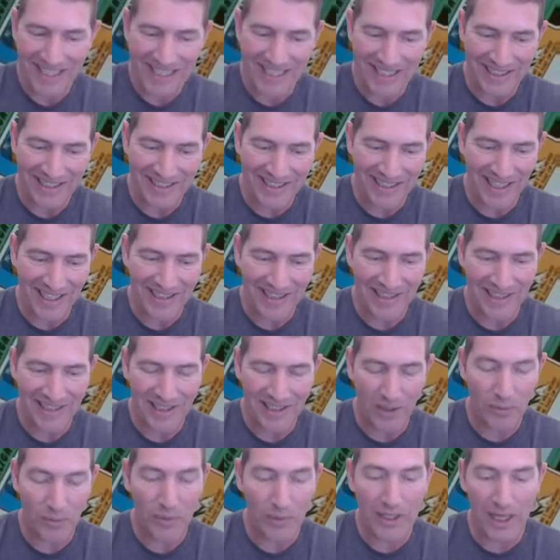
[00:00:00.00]
get nothing.
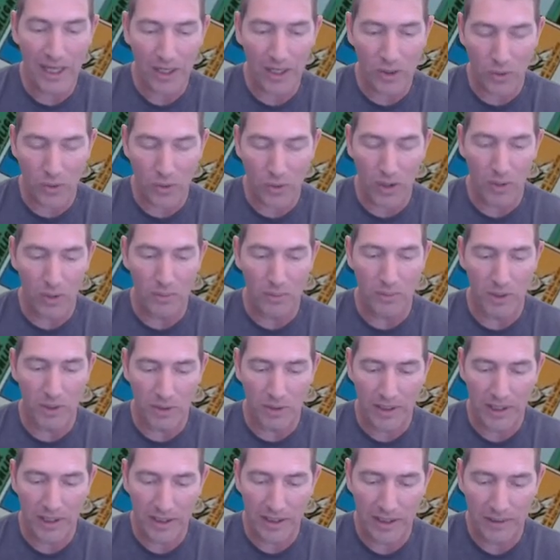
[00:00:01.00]
There we got a chrome.
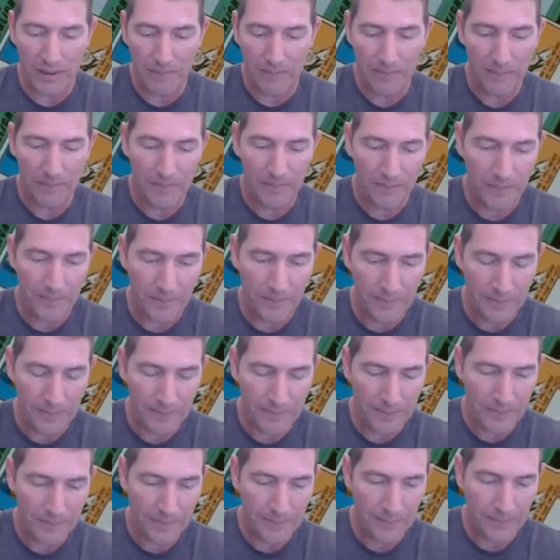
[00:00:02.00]
Okay.
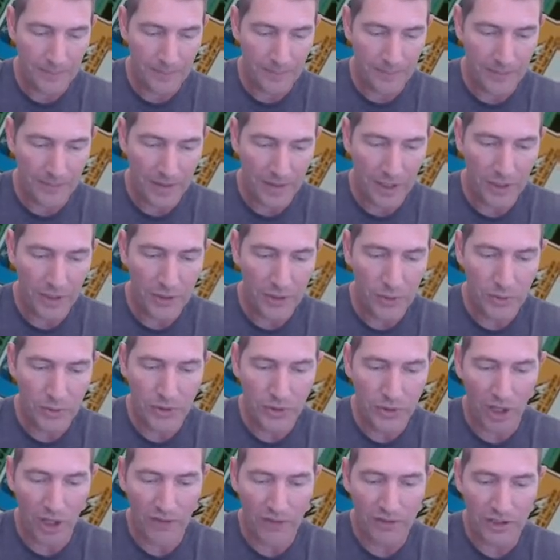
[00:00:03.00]
A Yu
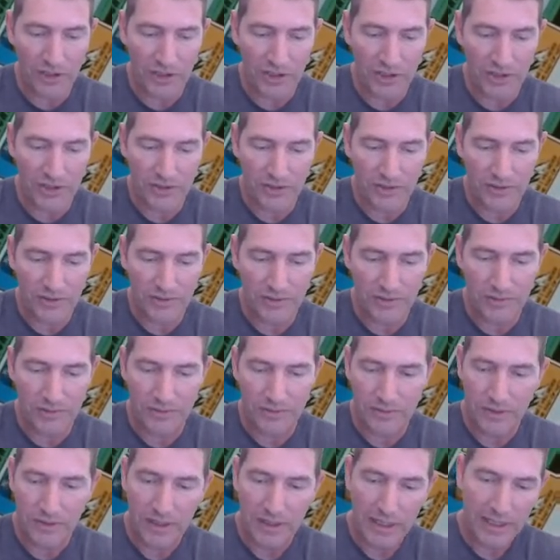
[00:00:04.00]
Darvish.
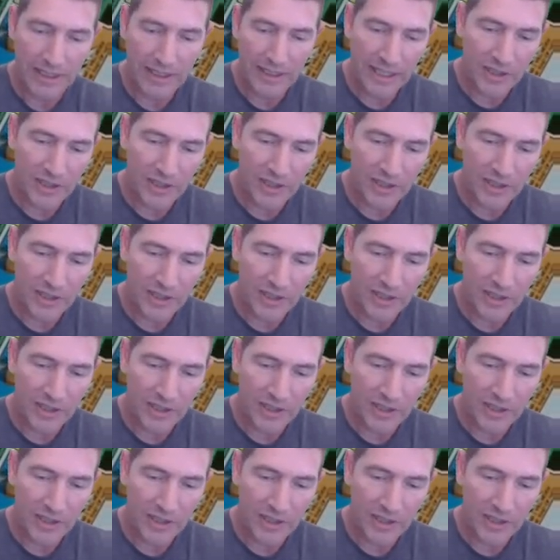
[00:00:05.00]
And that